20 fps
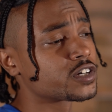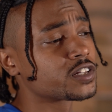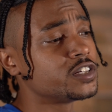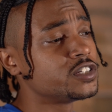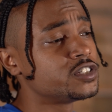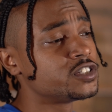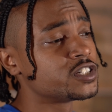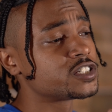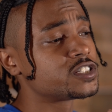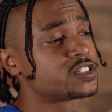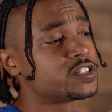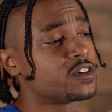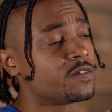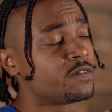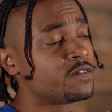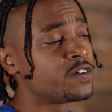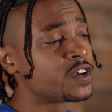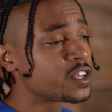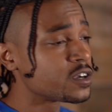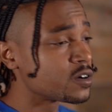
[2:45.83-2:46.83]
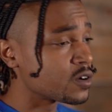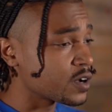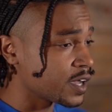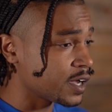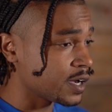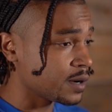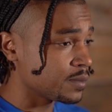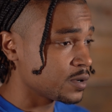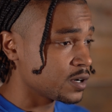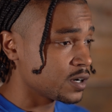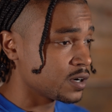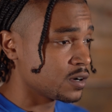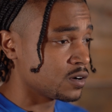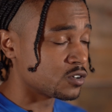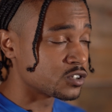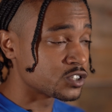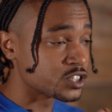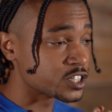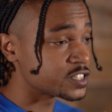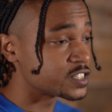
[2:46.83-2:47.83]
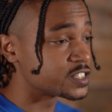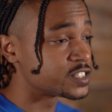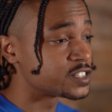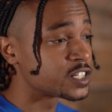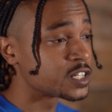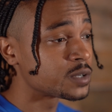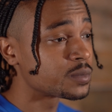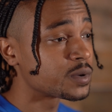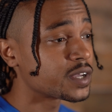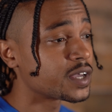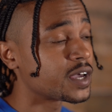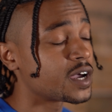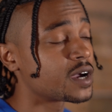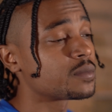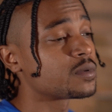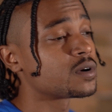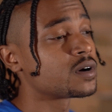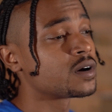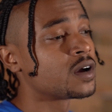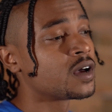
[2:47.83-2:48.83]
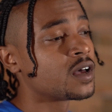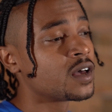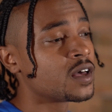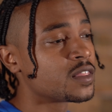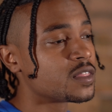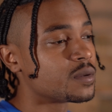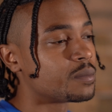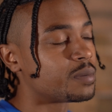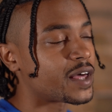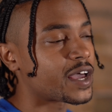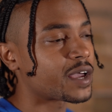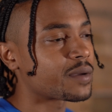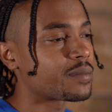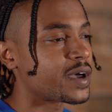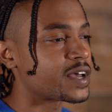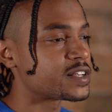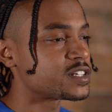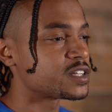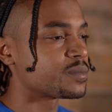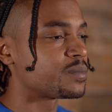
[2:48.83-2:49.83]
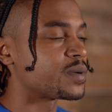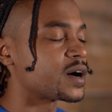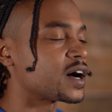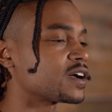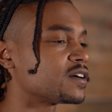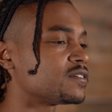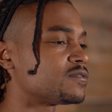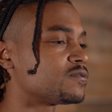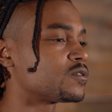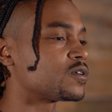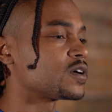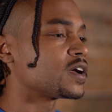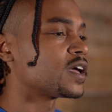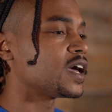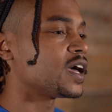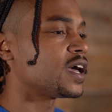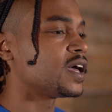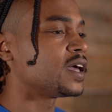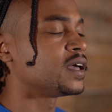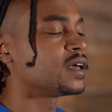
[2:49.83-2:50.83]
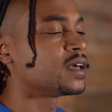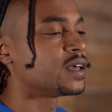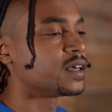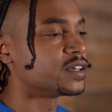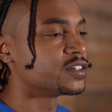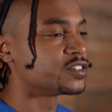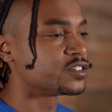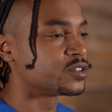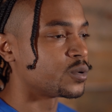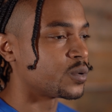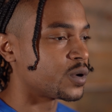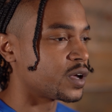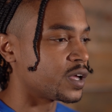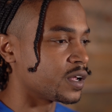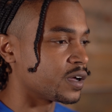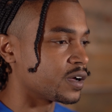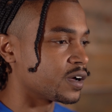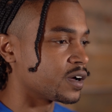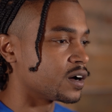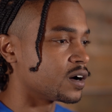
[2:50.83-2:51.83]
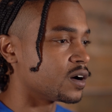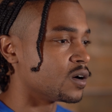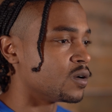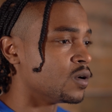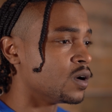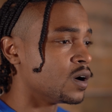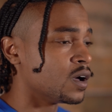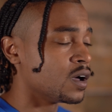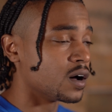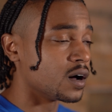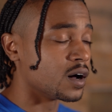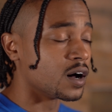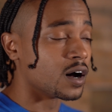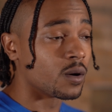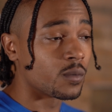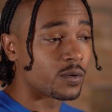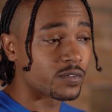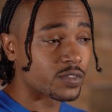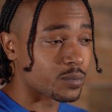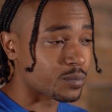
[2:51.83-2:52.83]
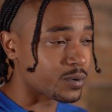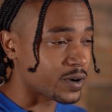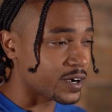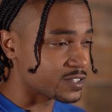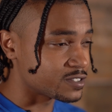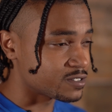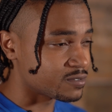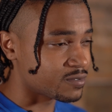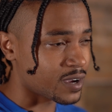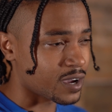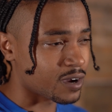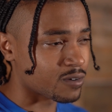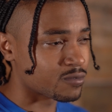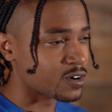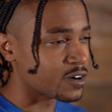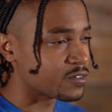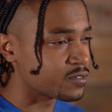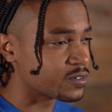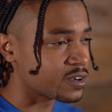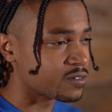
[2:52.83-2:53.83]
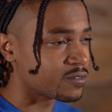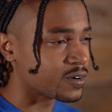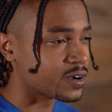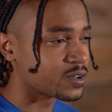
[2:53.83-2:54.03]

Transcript: just the video camera or just a cinema camera, the Blackmagic Pocket 4K is the way to go. Uh, with the price around roughly around